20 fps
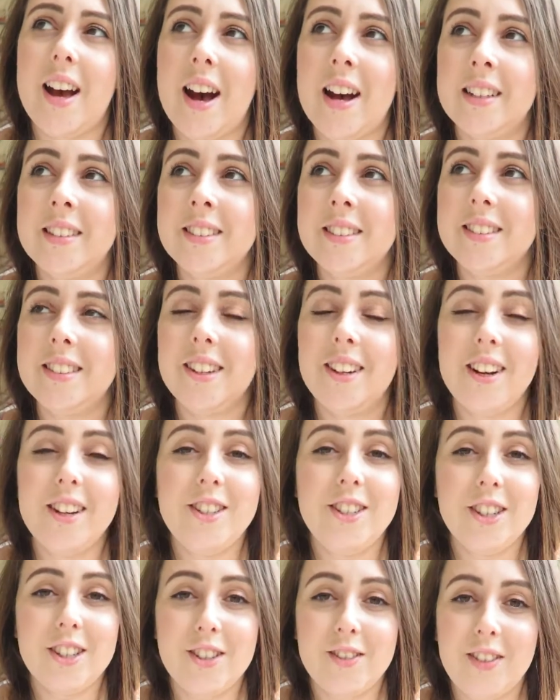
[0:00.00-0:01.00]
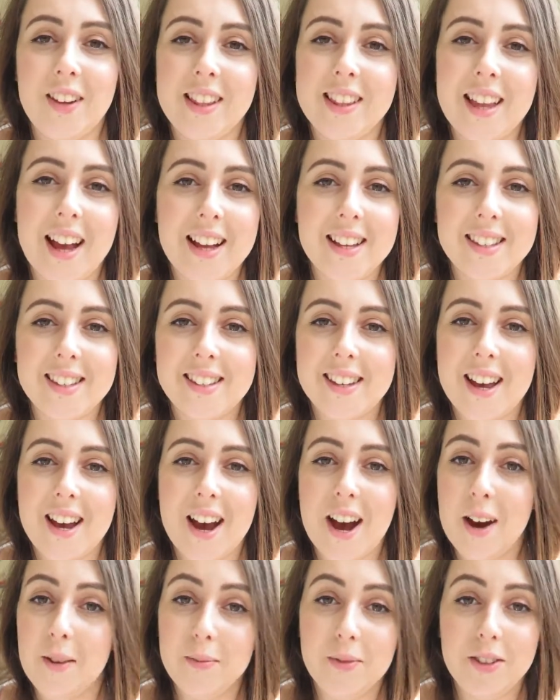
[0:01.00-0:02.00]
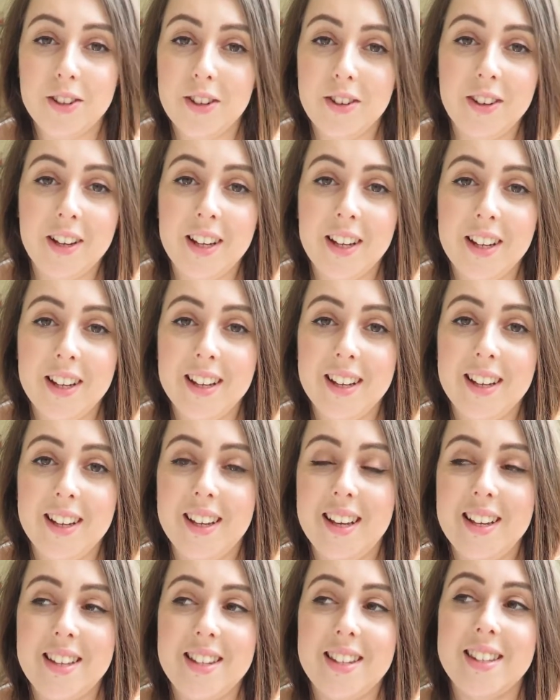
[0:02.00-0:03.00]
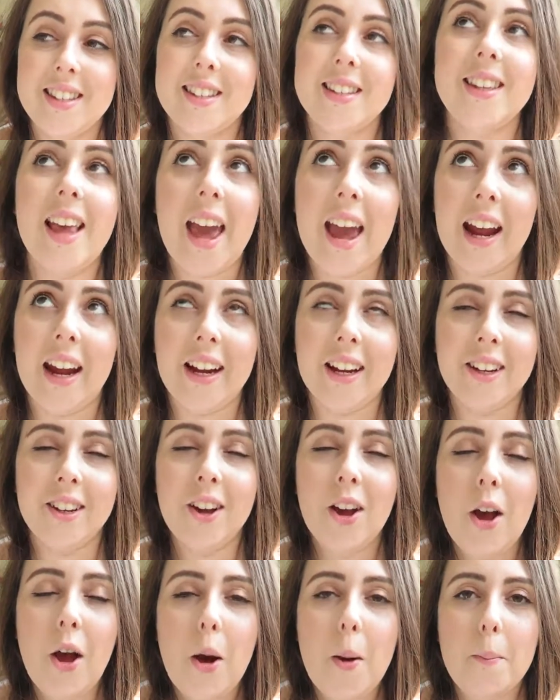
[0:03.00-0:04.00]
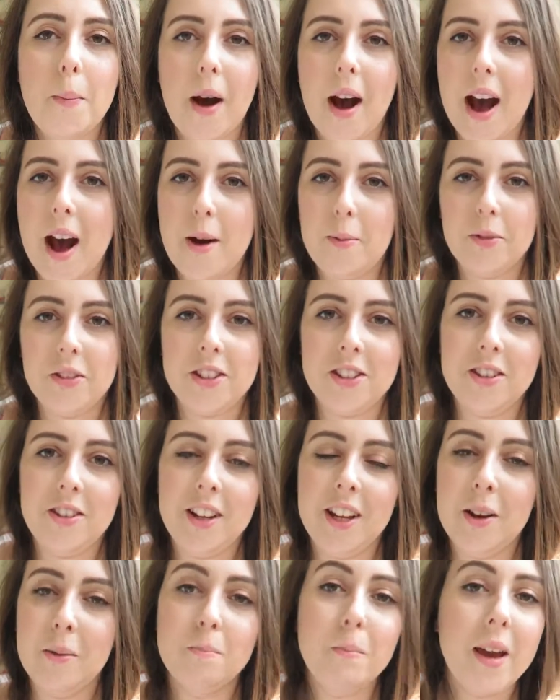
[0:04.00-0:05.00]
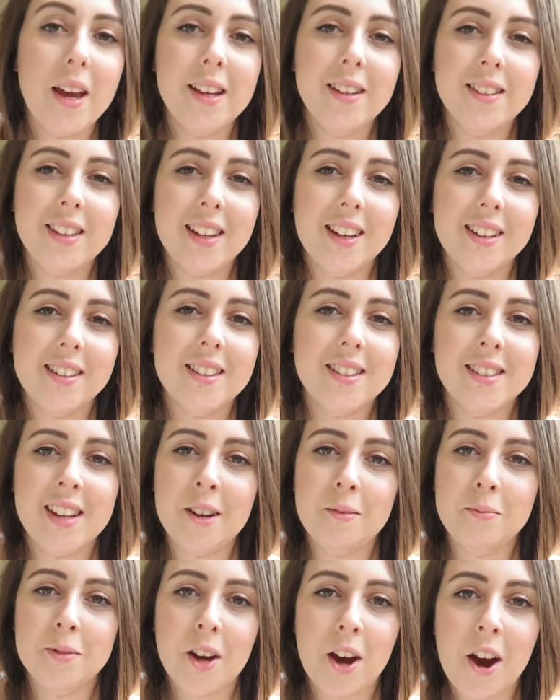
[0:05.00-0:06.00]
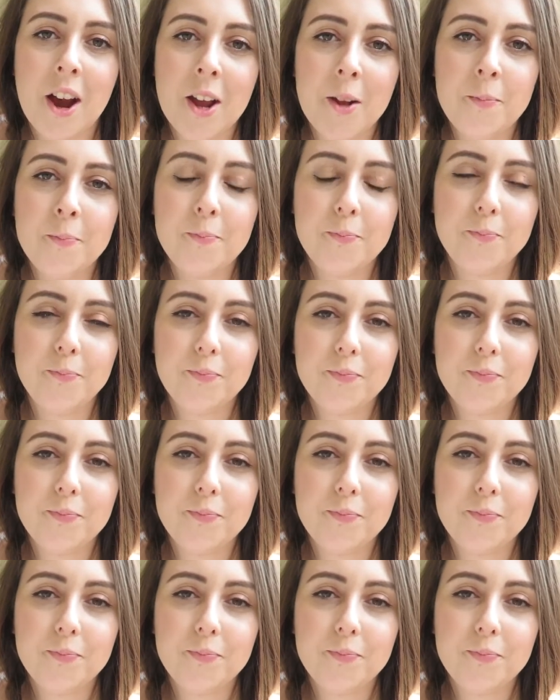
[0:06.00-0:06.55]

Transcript: And I just think that's absolutely insane, but absolutely amazing at the same time.